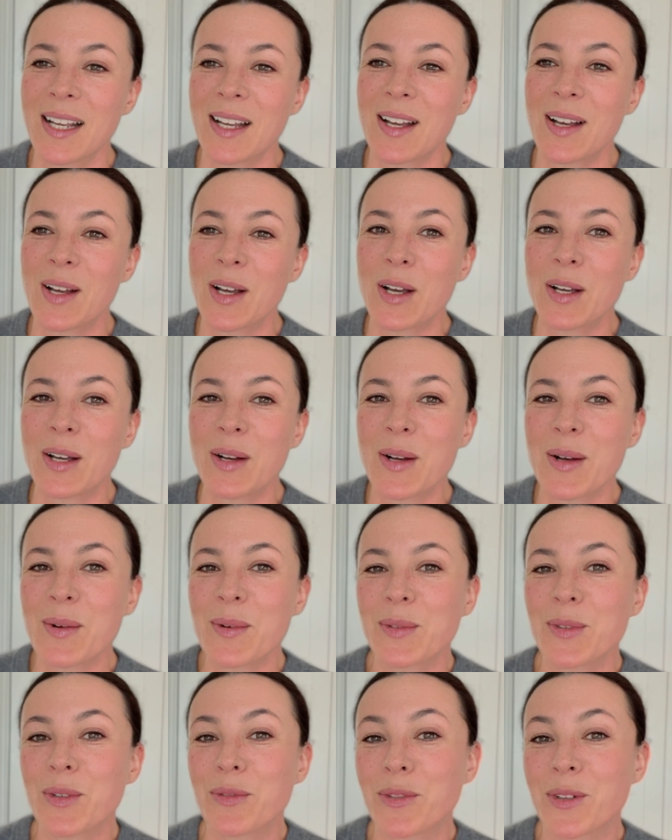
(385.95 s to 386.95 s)

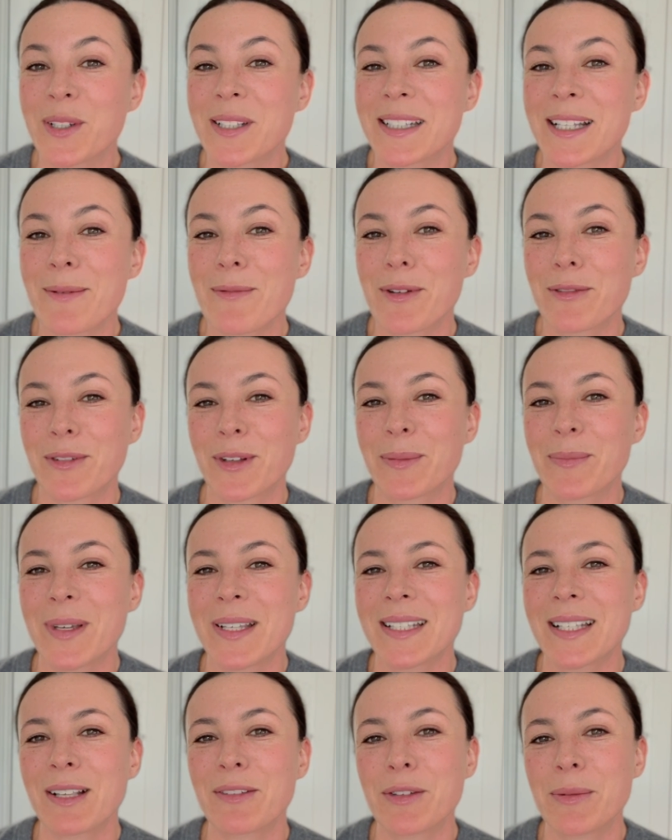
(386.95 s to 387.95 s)
The first time I found
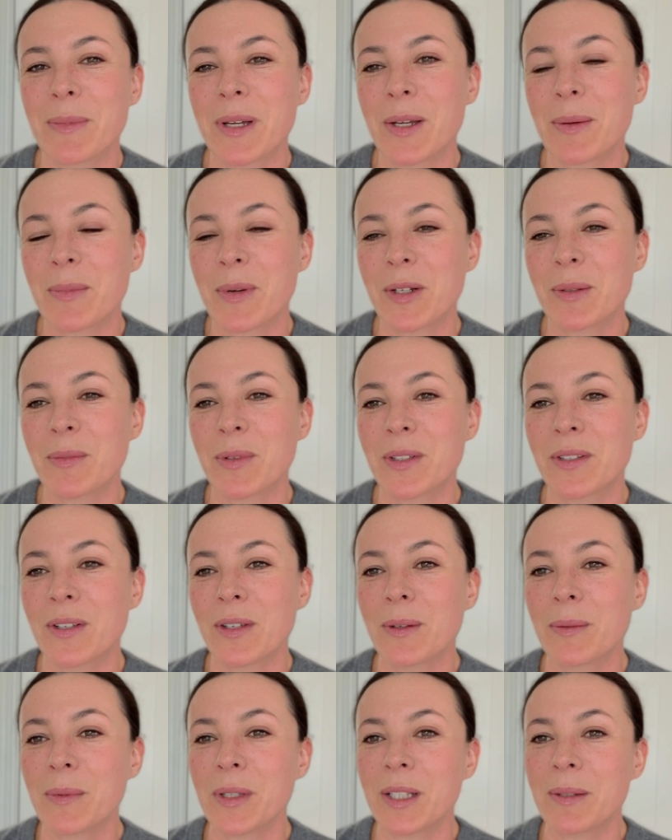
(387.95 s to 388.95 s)
myself in my
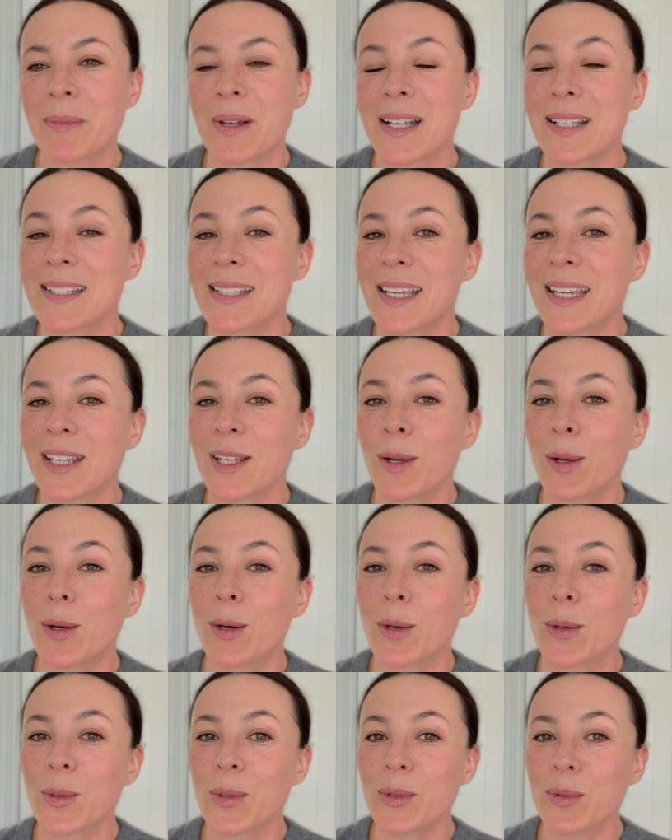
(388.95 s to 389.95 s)
apartment in Marseille
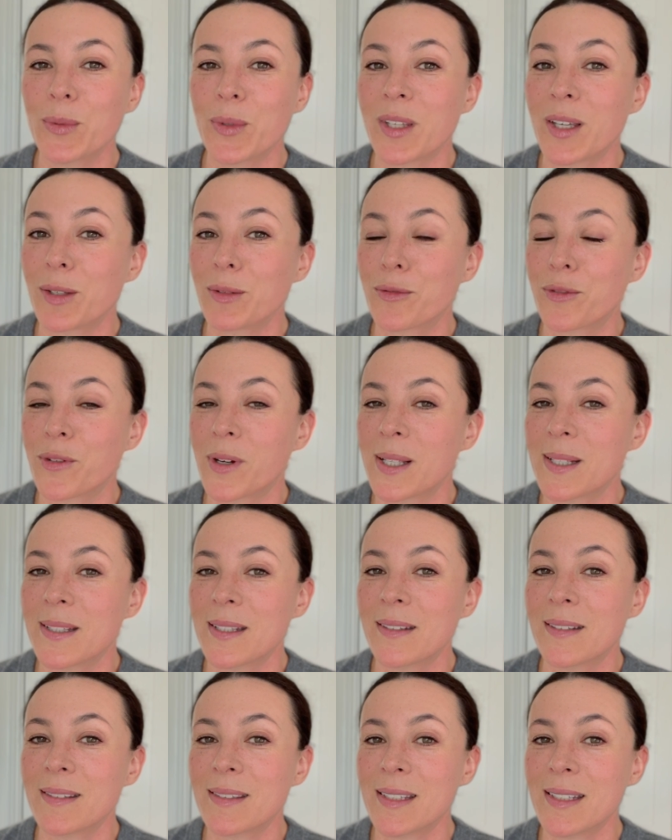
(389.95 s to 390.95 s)
alone without friends
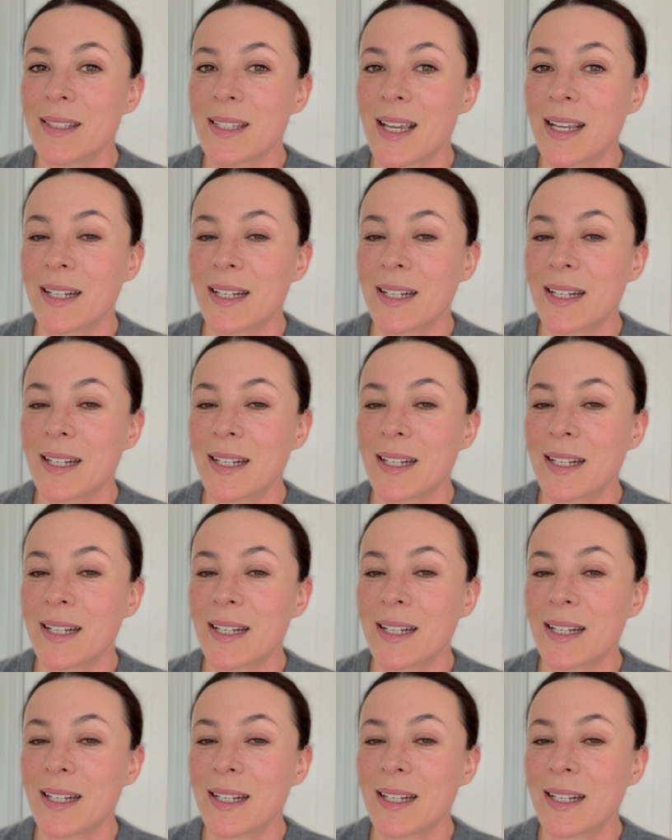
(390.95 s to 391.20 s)
in the city,